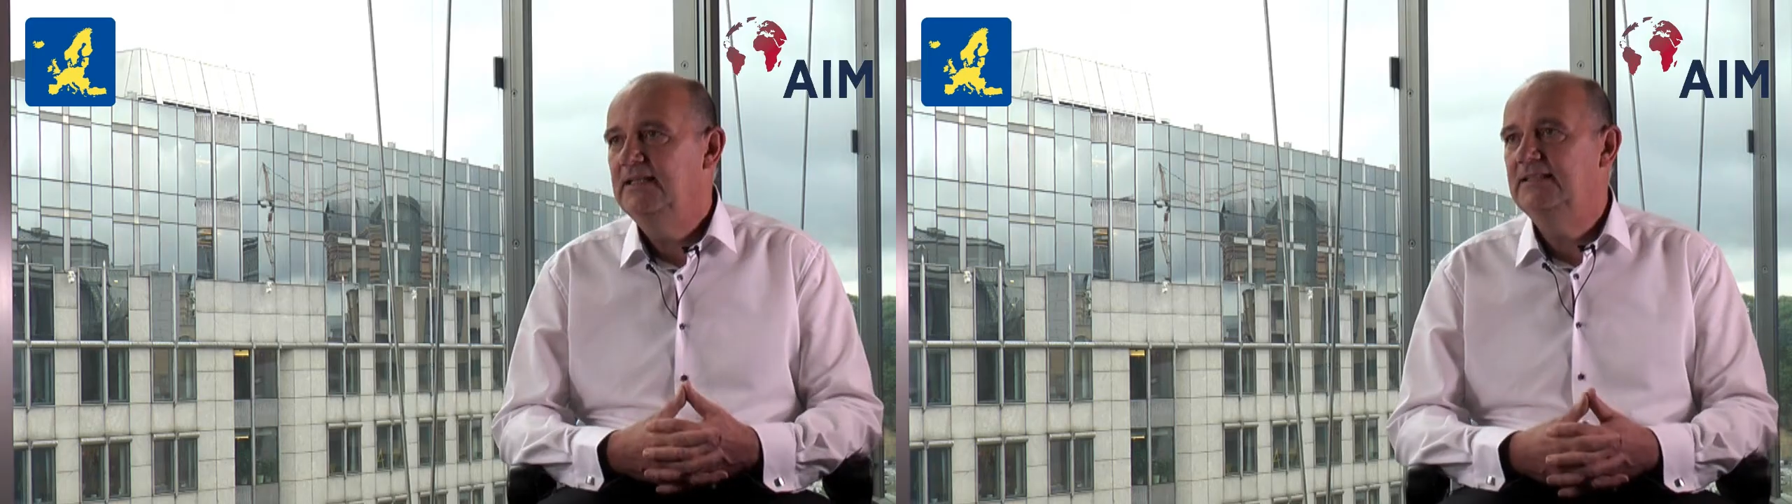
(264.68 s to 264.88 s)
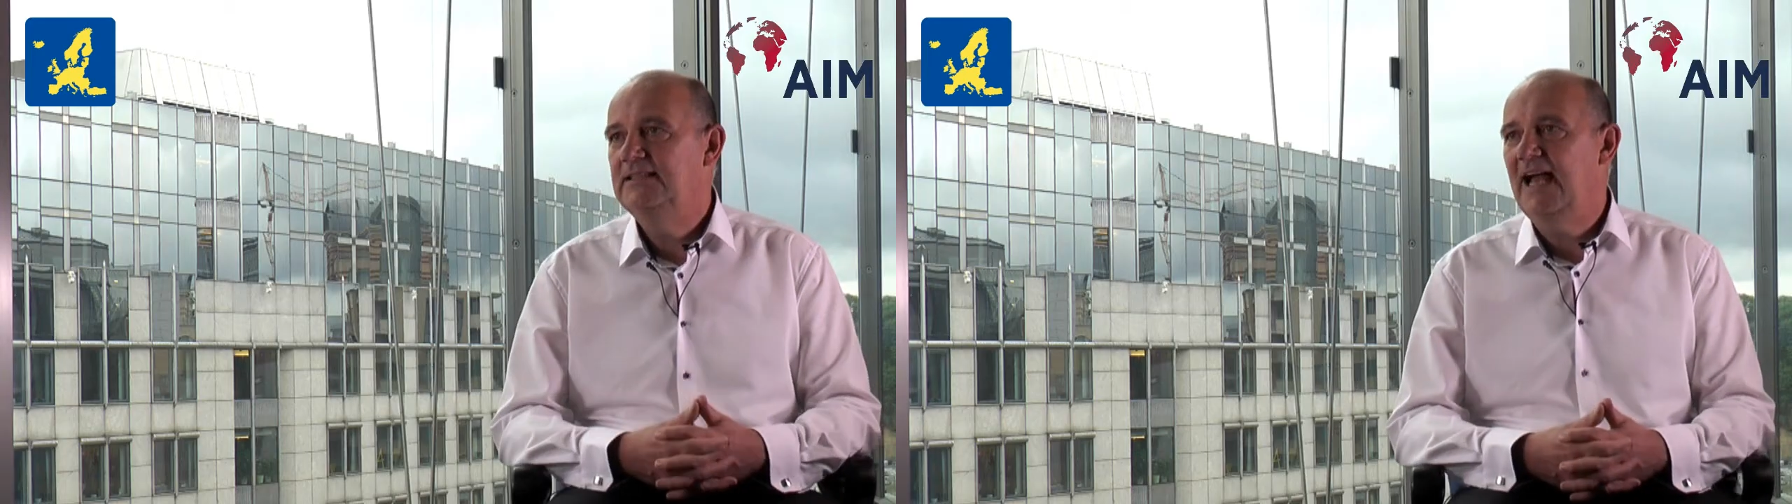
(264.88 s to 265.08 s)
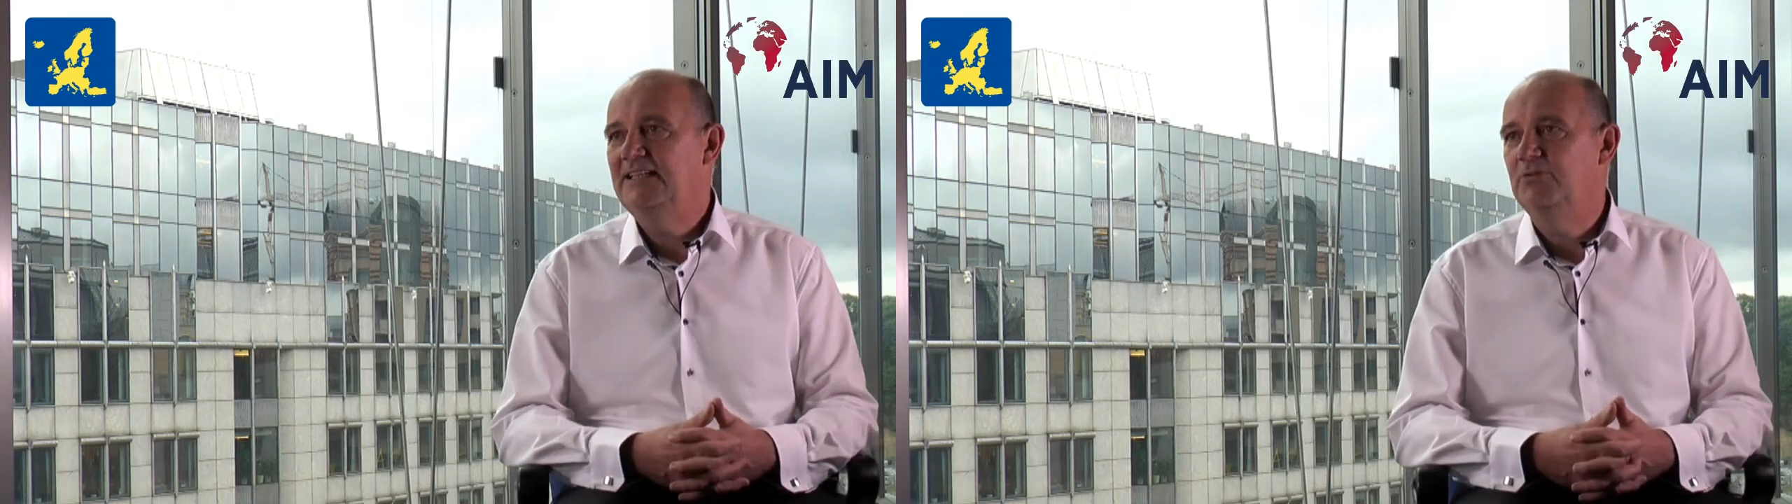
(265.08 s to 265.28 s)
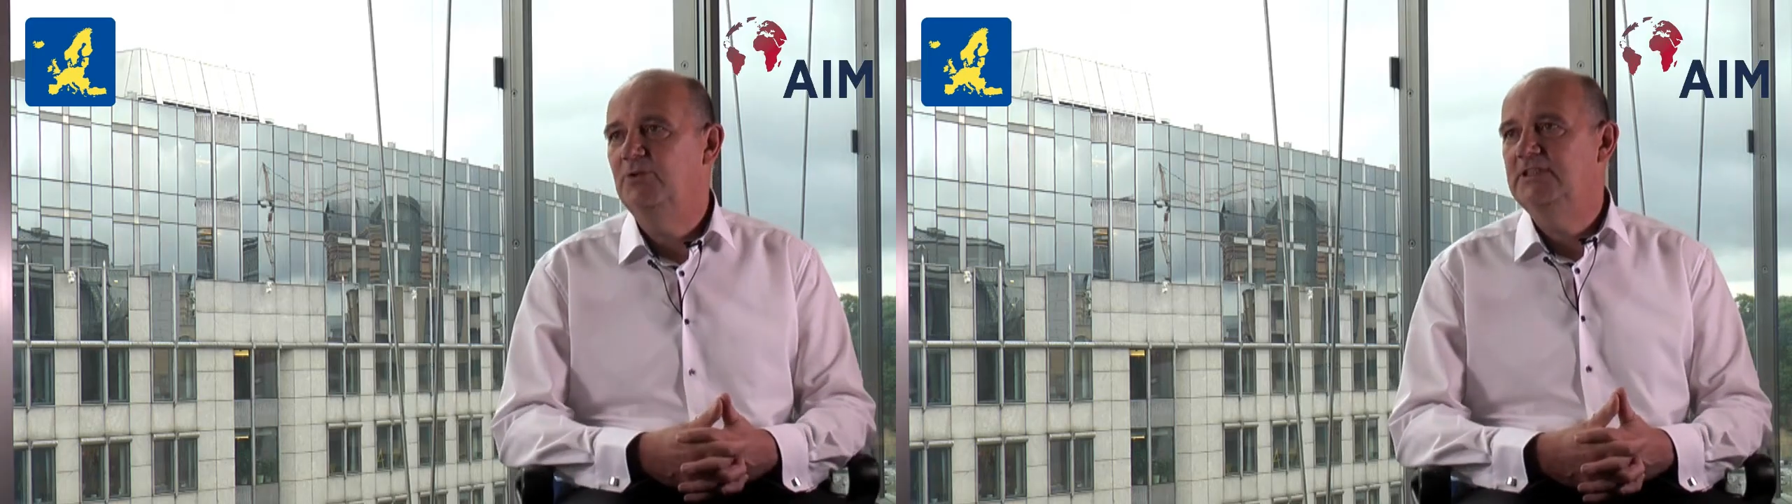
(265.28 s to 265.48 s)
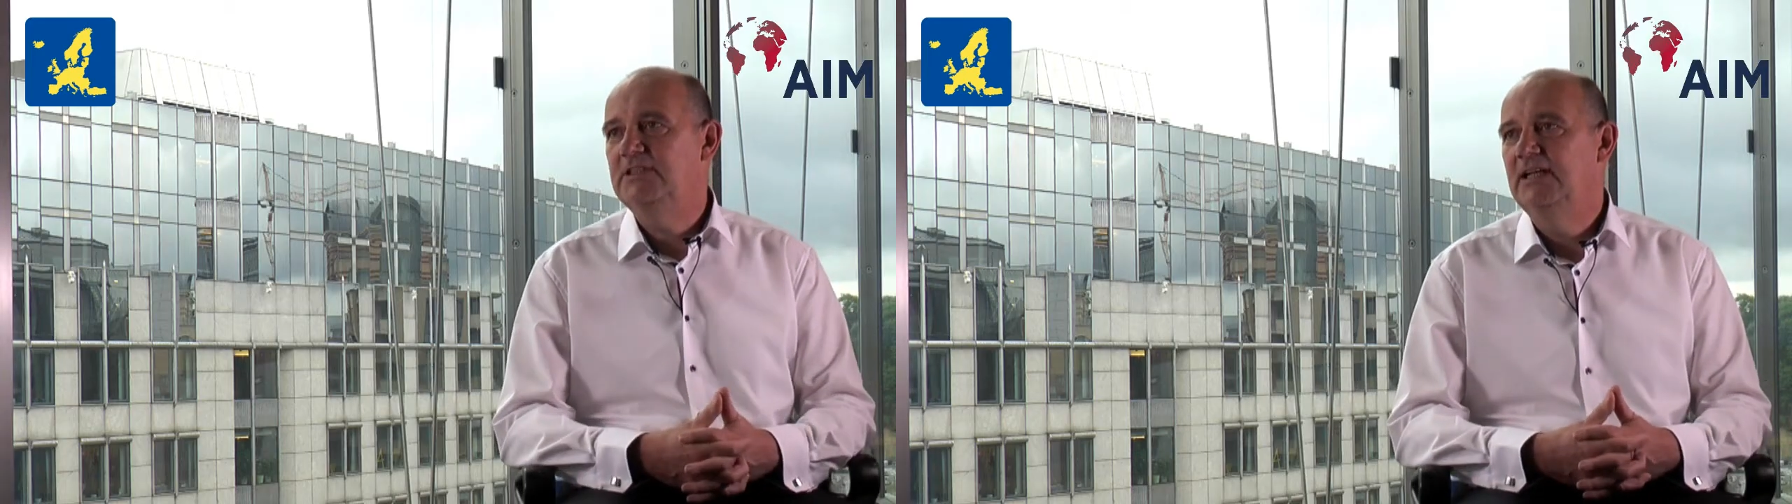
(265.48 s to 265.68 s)
there's
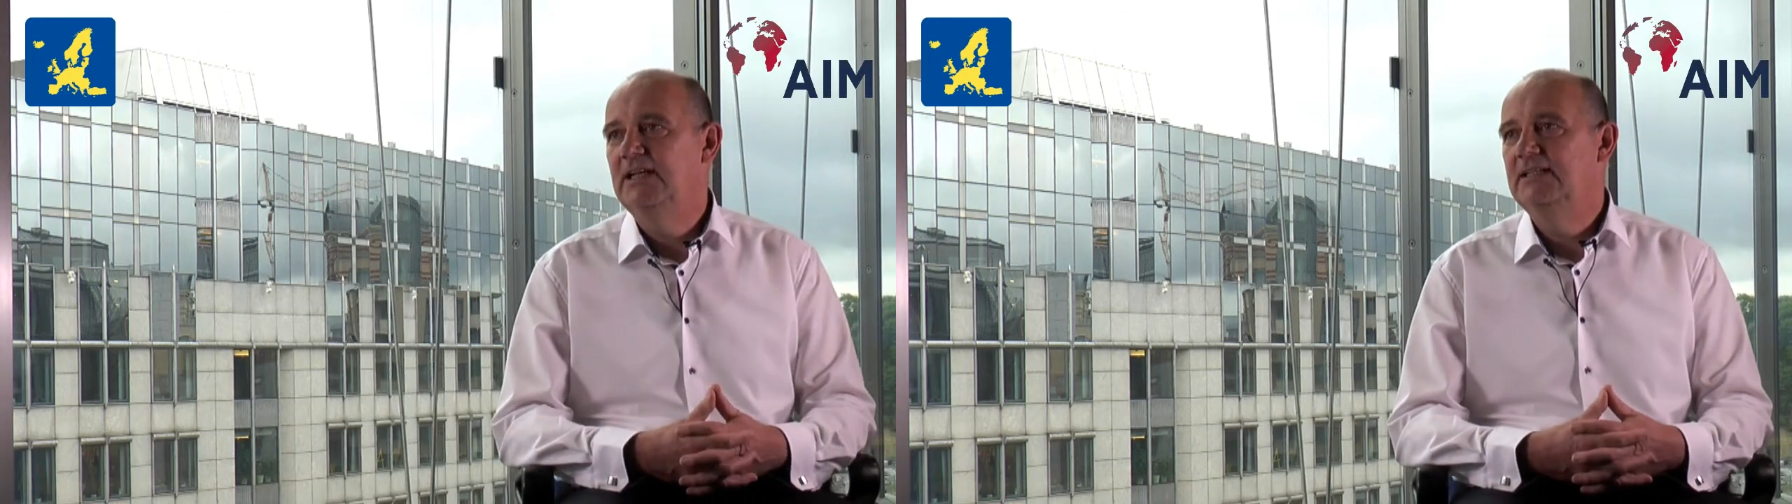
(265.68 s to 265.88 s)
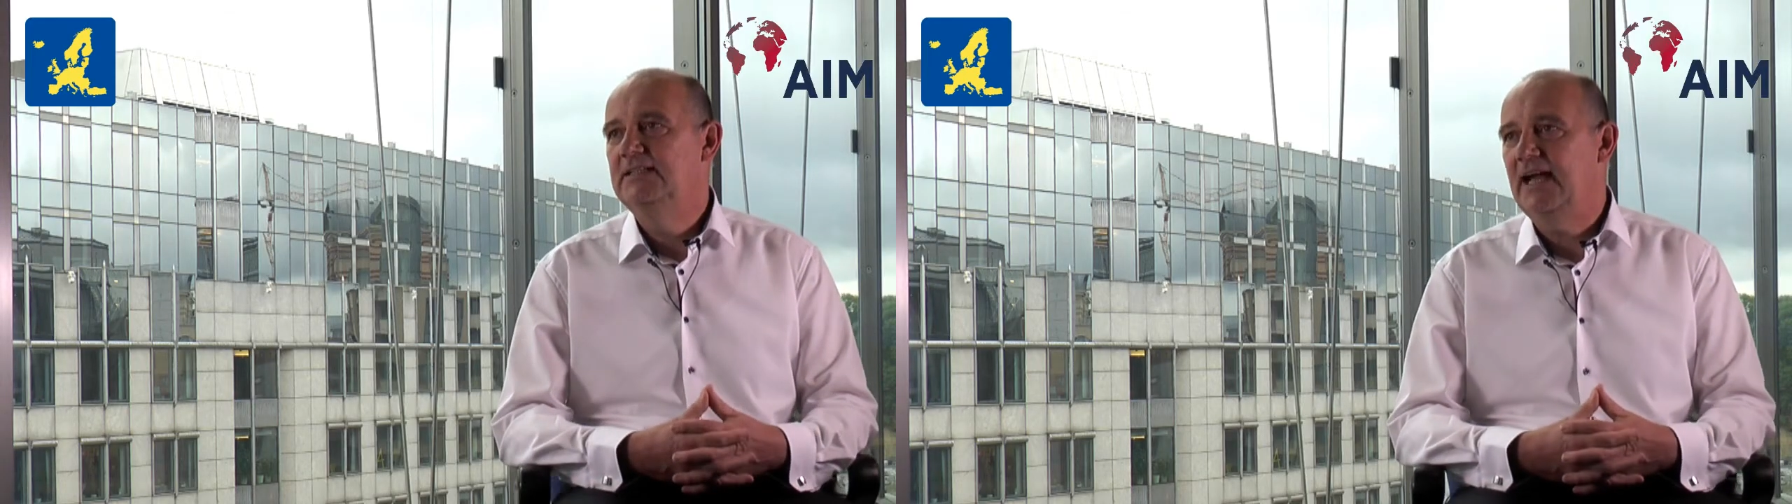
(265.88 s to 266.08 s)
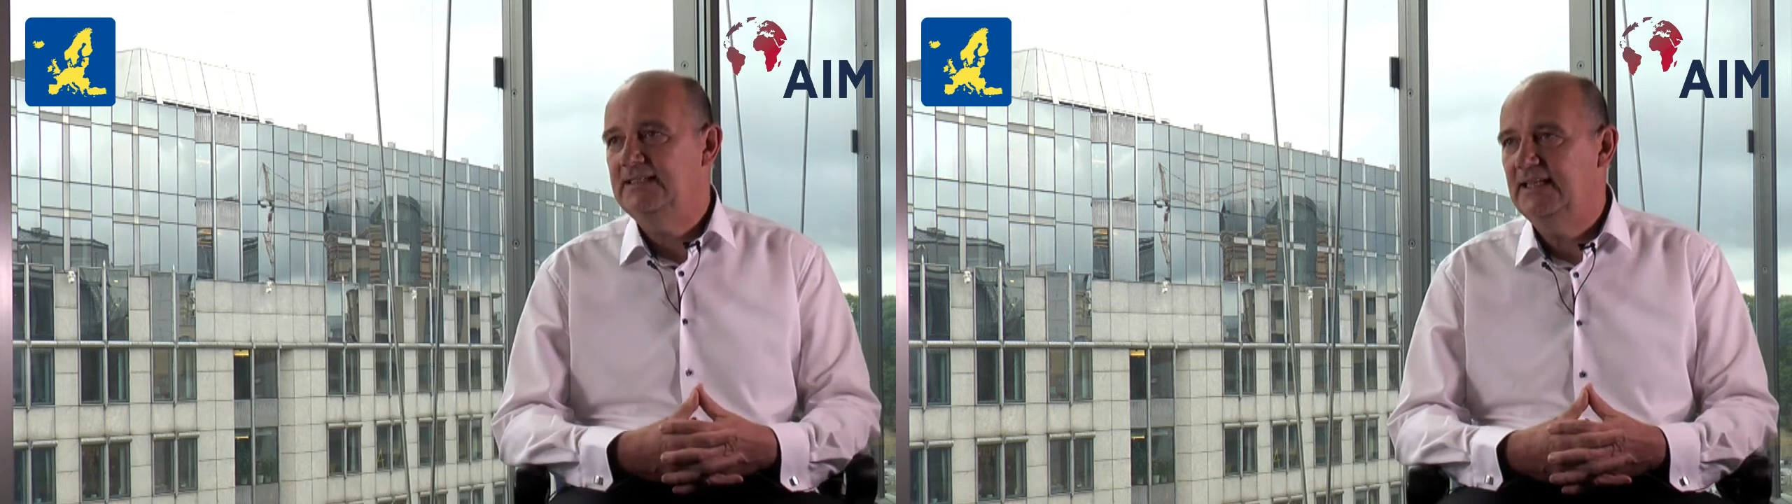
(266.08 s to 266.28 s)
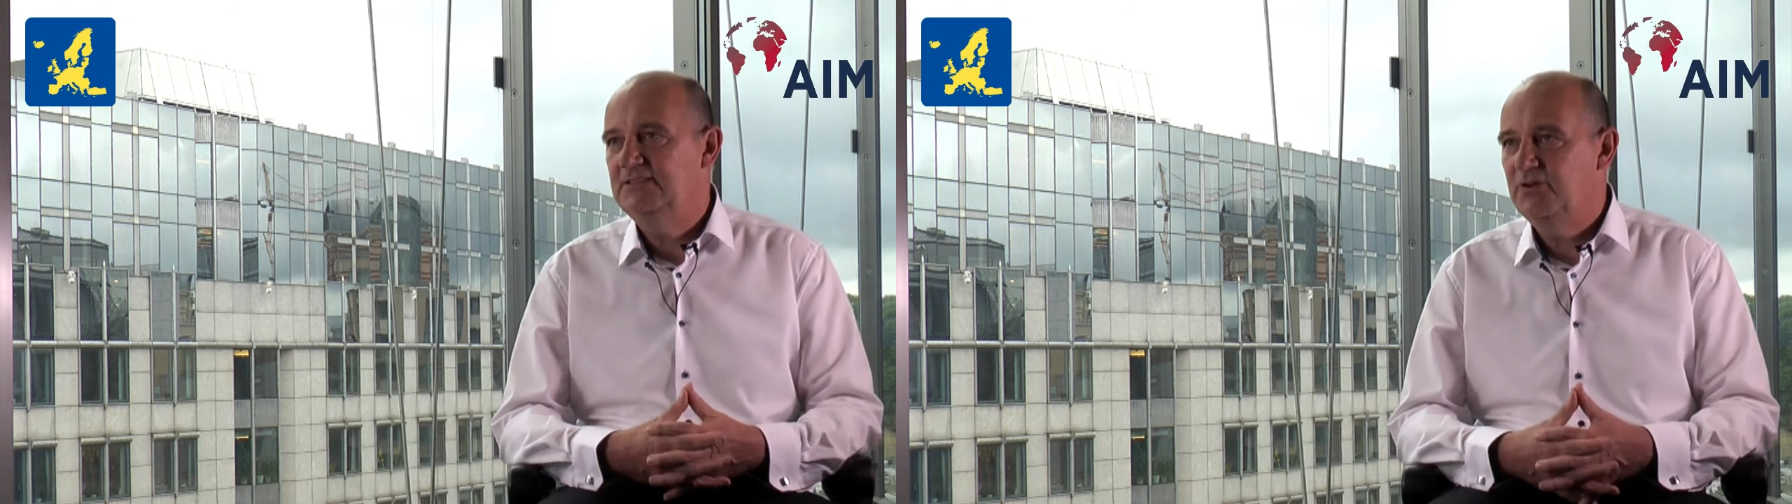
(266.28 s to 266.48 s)
adequate data